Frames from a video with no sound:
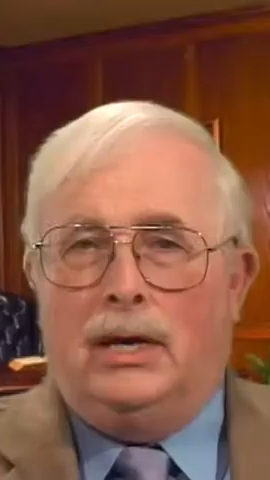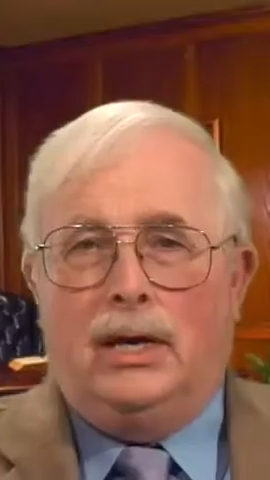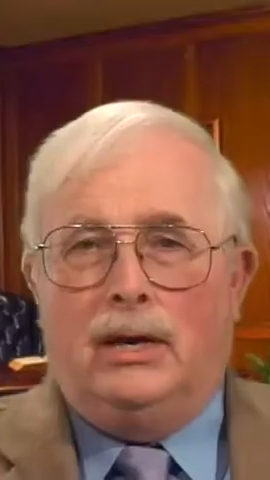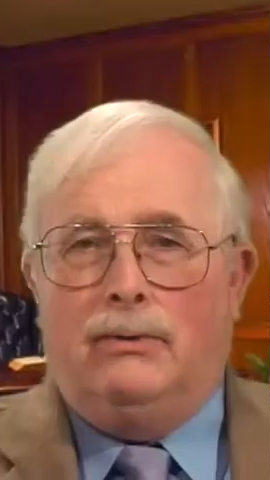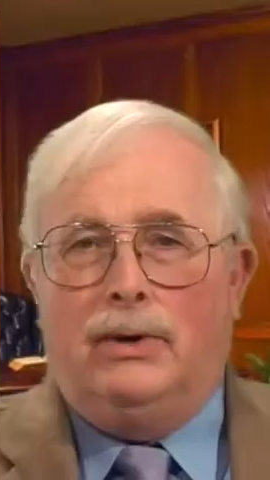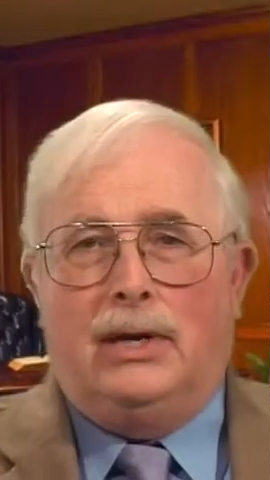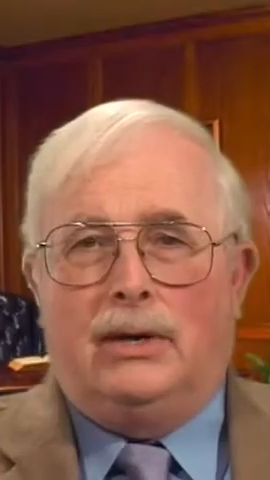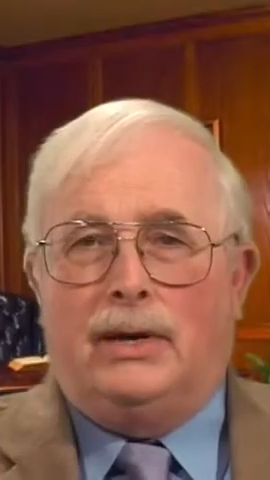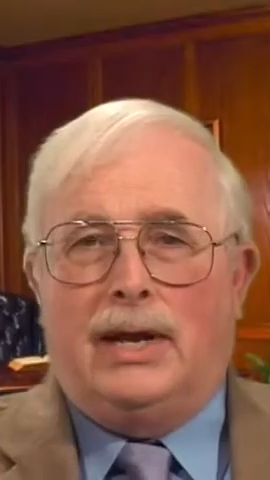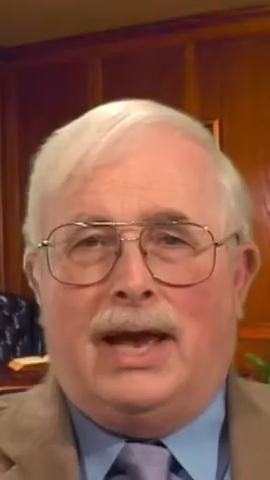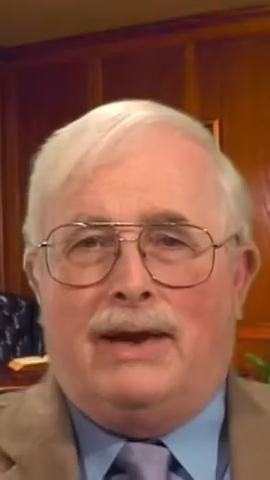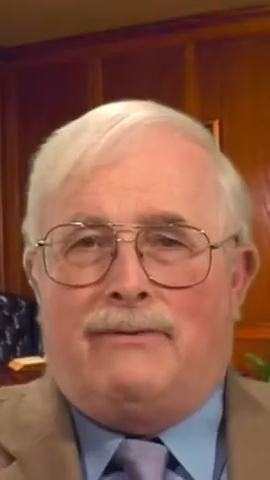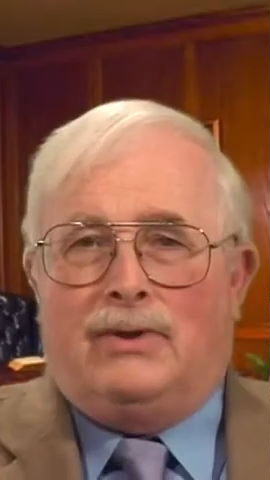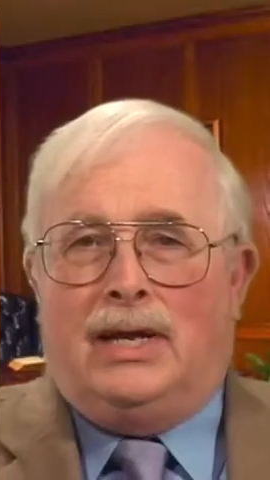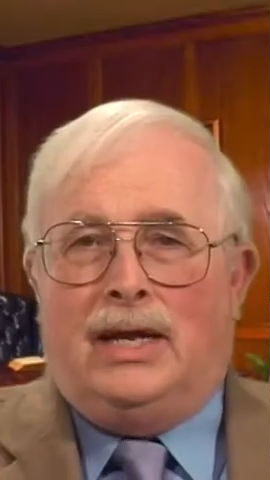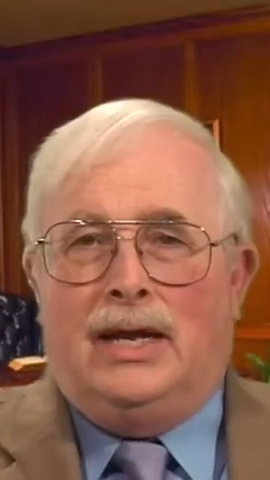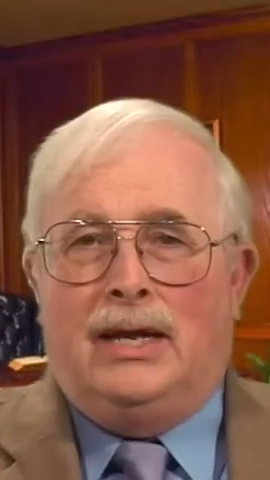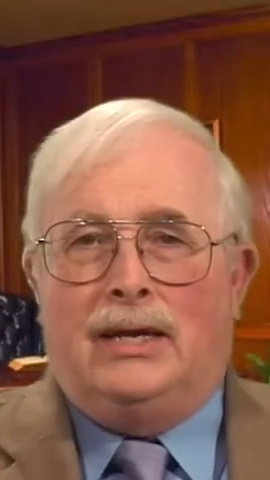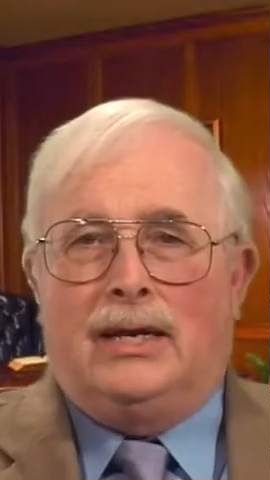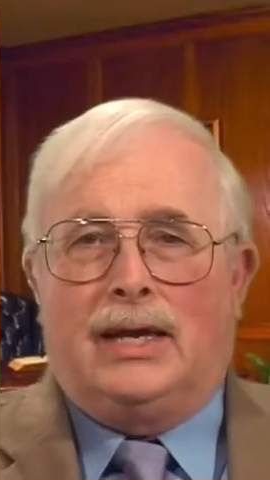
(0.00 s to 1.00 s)
We don't have
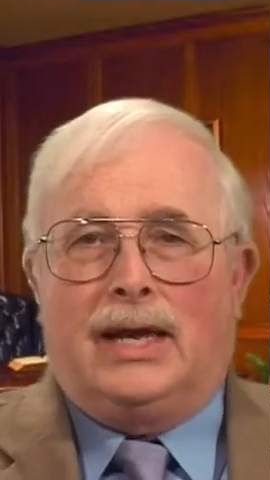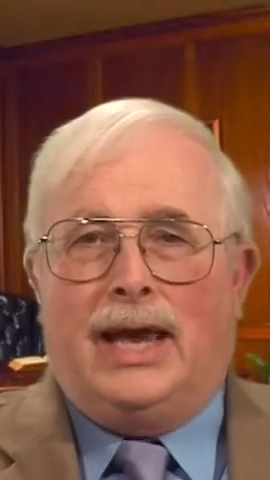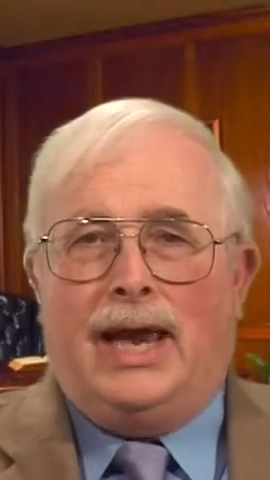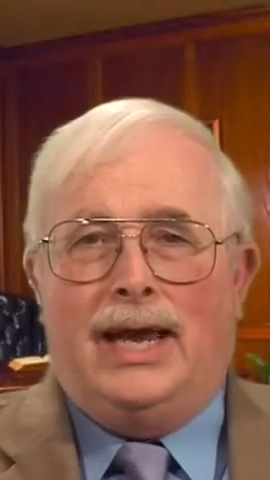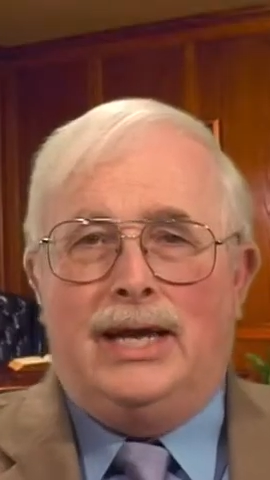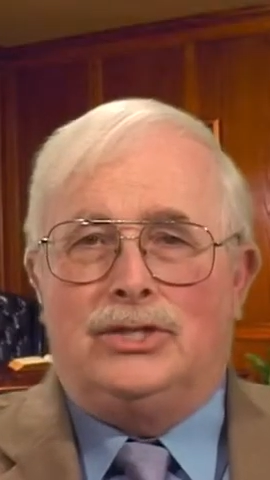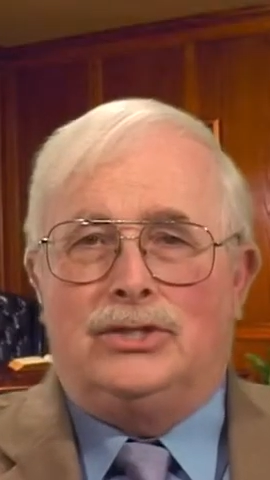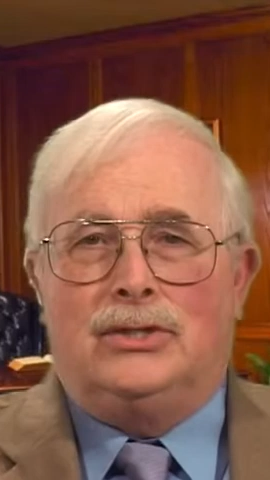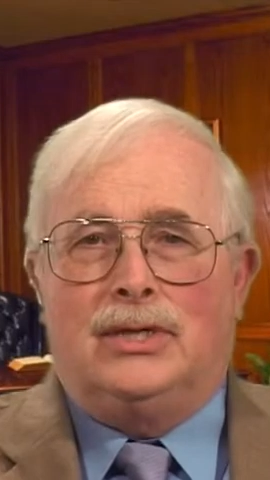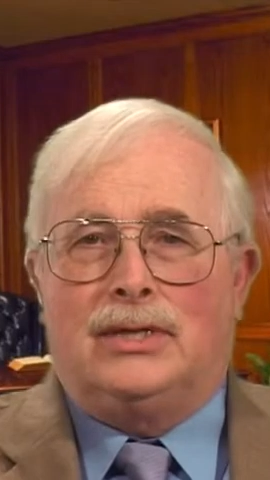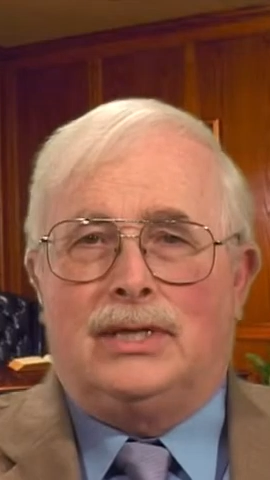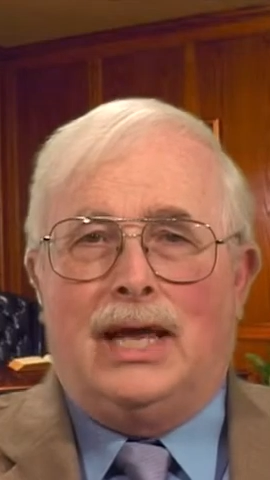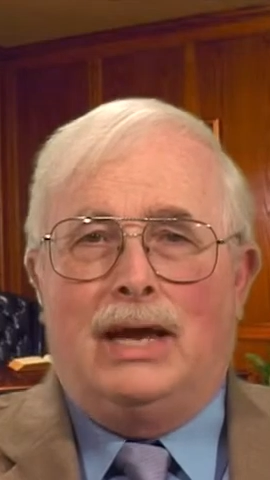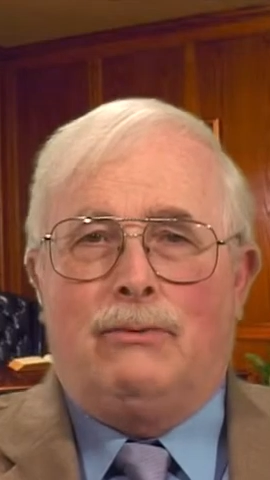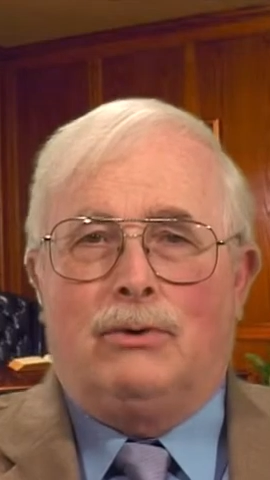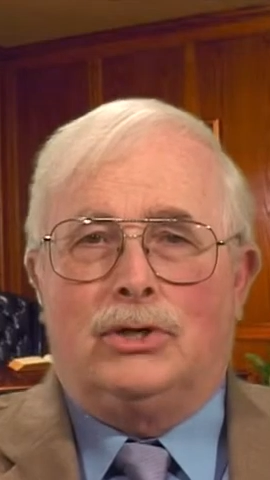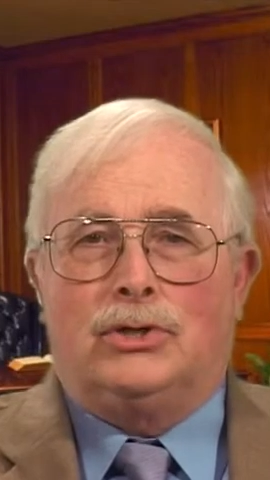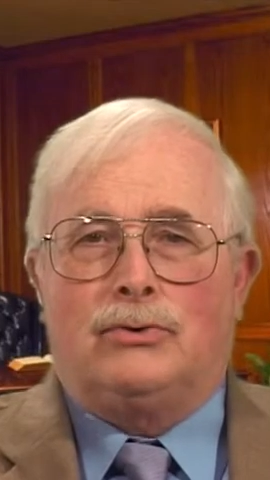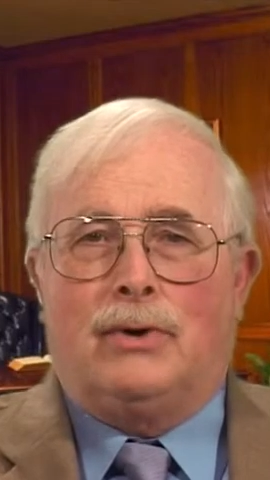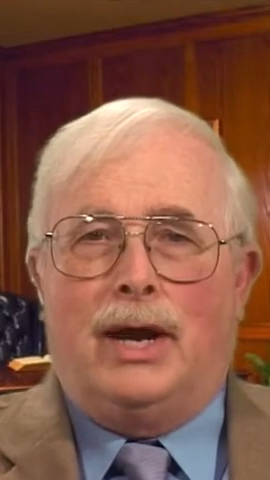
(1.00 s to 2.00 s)
an indication that they
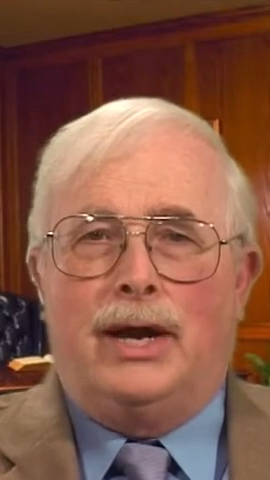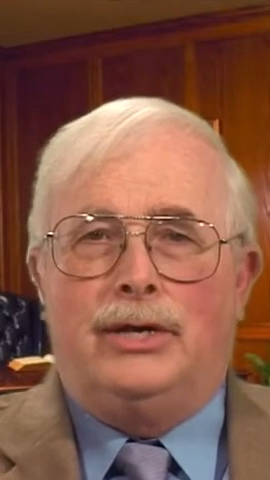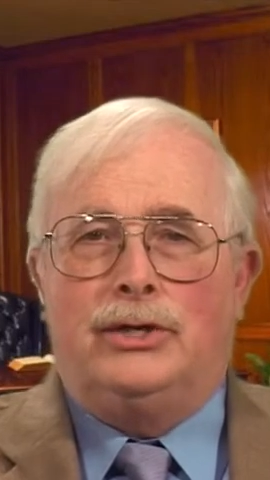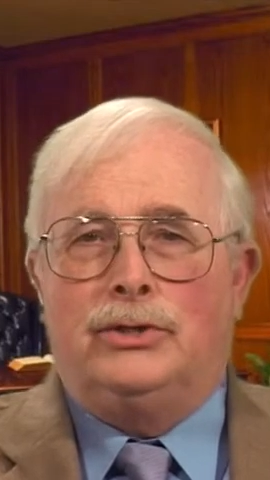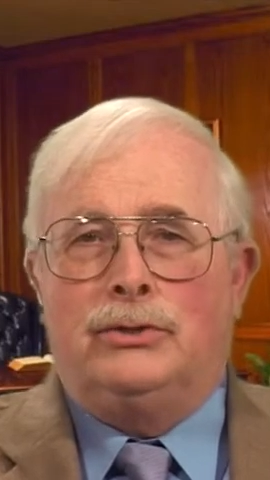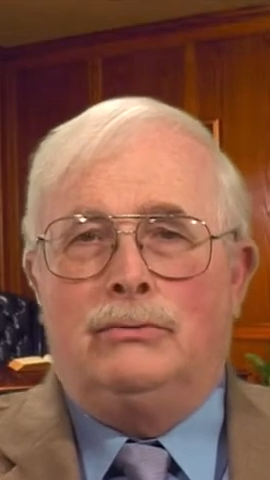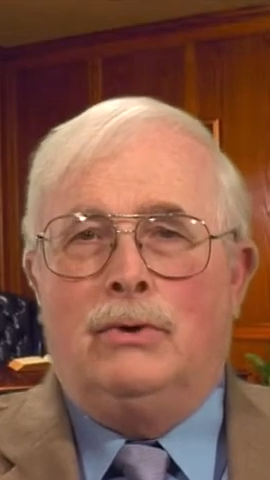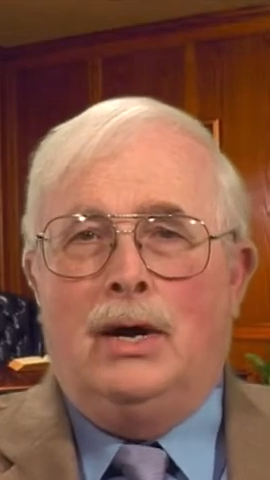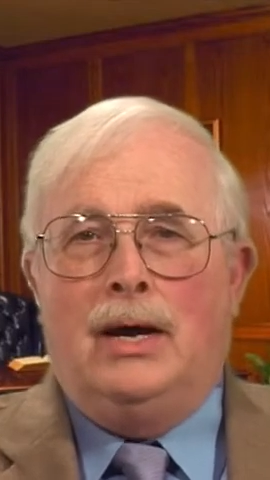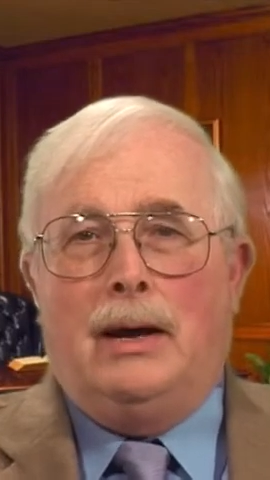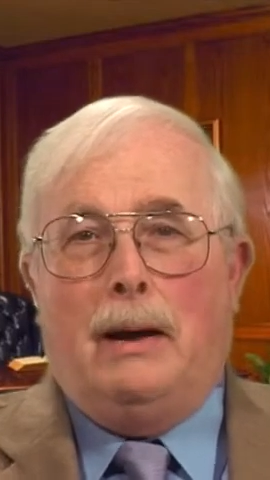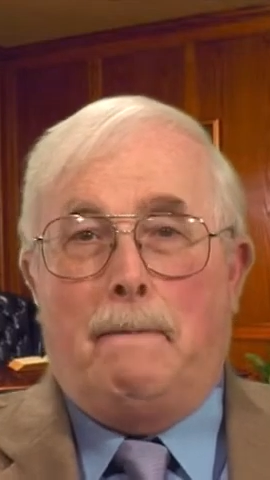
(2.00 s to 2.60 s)
were trying to